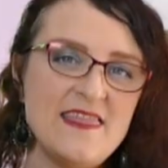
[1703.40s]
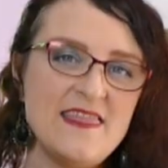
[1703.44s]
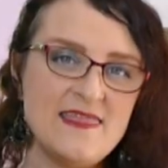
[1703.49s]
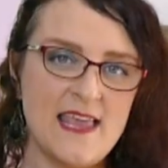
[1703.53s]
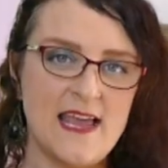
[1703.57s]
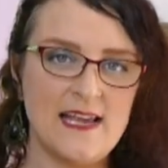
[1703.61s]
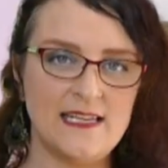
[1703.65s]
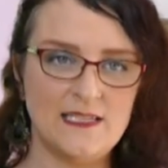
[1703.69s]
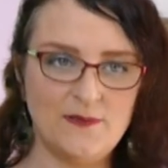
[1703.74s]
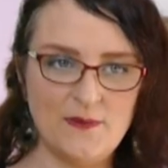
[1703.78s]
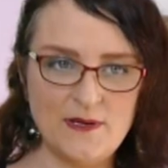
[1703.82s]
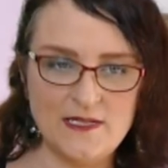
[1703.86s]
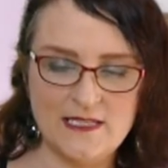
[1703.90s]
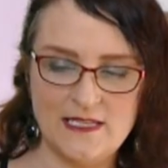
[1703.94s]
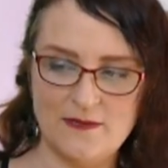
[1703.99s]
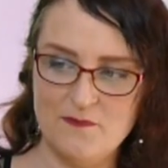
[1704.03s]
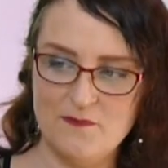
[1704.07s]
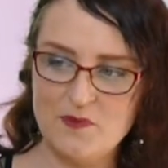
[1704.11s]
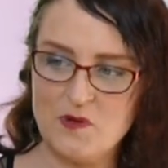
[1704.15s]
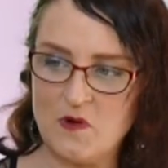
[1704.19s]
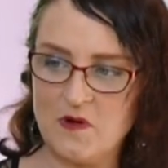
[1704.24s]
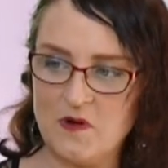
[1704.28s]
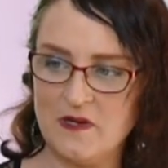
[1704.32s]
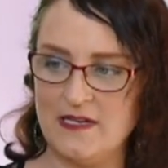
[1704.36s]
that's what's
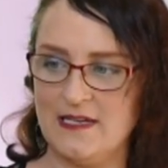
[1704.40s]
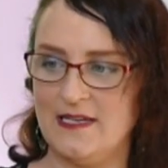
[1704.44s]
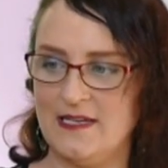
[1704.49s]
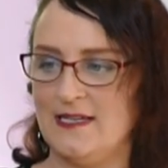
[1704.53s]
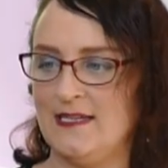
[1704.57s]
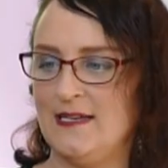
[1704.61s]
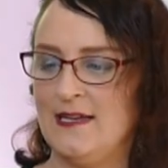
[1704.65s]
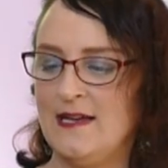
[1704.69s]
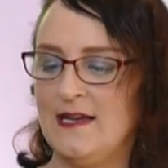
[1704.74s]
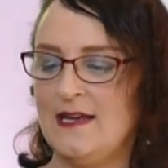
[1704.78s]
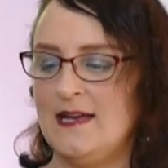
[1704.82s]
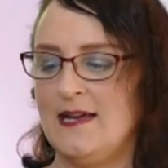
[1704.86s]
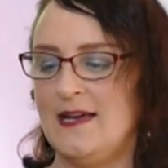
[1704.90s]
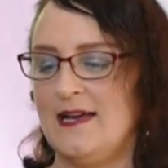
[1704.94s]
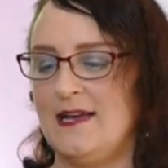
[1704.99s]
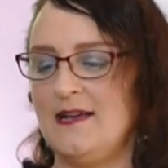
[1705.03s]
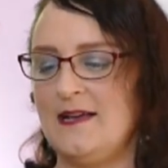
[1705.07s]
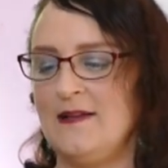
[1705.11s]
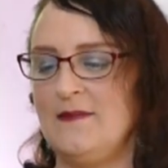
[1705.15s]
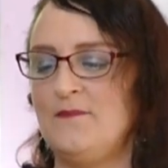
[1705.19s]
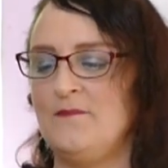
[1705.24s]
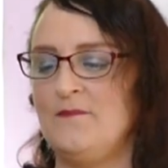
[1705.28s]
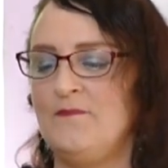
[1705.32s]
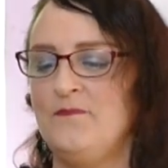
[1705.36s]
important.
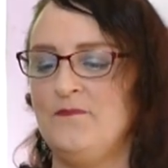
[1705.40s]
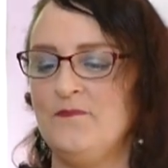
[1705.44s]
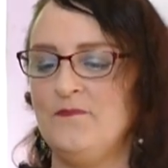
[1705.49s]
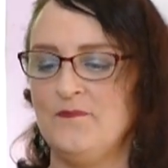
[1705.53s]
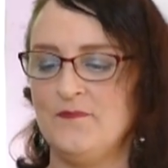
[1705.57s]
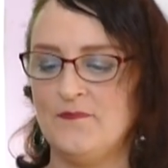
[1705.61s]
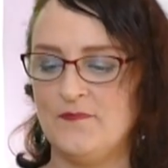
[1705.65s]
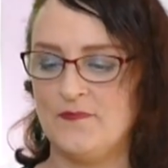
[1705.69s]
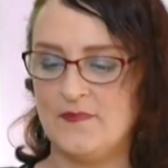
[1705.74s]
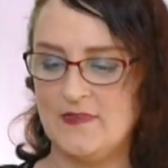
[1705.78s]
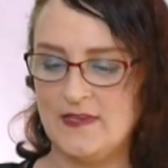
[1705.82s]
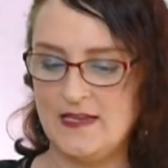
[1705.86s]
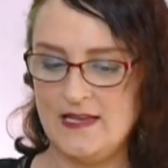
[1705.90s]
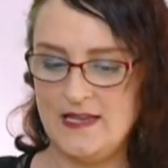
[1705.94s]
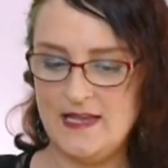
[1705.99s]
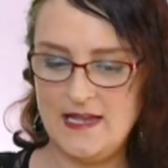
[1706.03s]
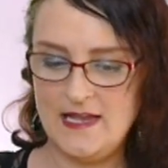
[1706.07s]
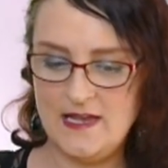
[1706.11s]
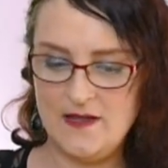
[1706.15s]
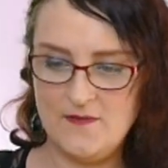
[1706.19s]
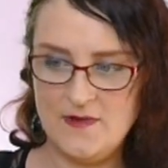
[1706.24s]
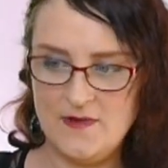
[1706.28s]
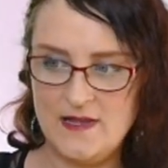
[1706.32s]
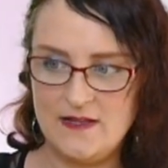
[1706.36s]

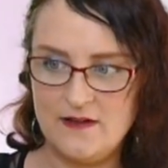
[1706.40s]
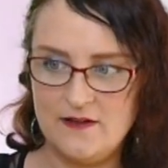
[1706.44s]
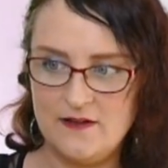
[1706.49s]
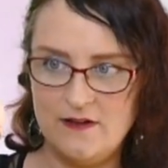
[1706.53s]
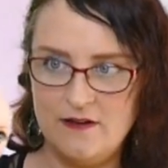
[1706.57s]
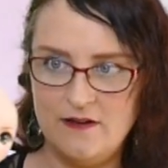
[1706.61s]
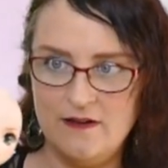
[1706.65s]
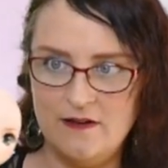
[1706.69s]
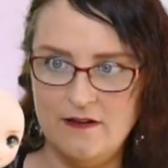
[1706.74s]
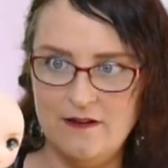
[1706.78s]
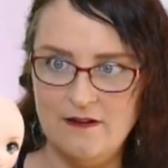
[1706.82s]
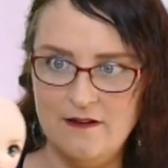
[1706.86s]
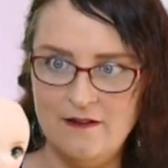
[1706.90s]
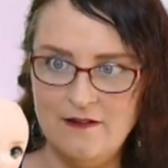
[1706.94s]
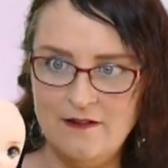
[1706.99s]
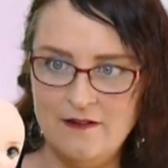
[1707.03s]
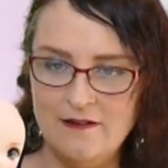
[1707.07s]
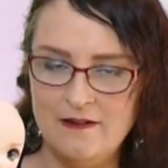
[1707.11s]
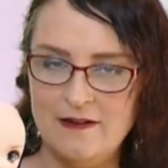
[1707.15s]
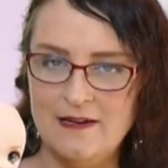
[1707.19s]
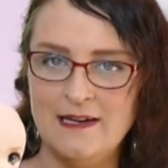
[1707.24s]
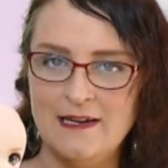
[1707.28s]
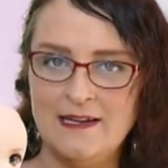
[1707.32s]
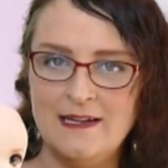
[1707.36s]
Here we
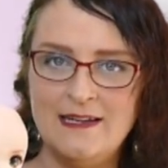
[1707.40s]
go.